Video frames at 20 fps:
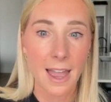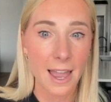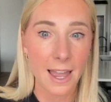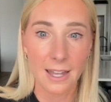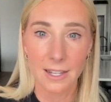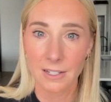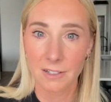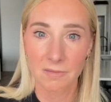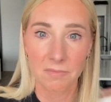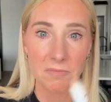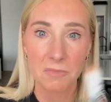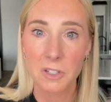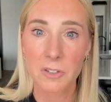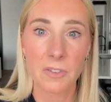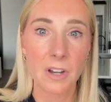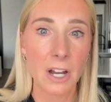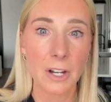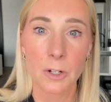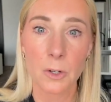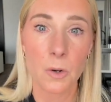and
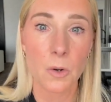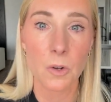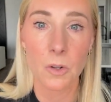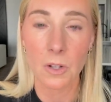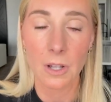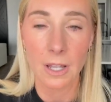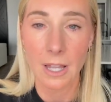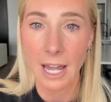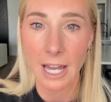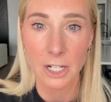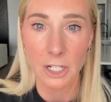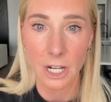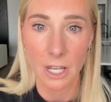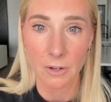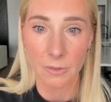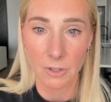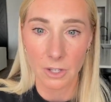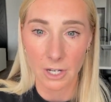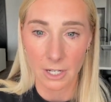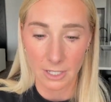you've got your whole
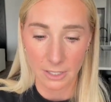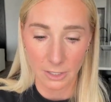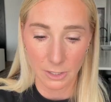eyeshadow look.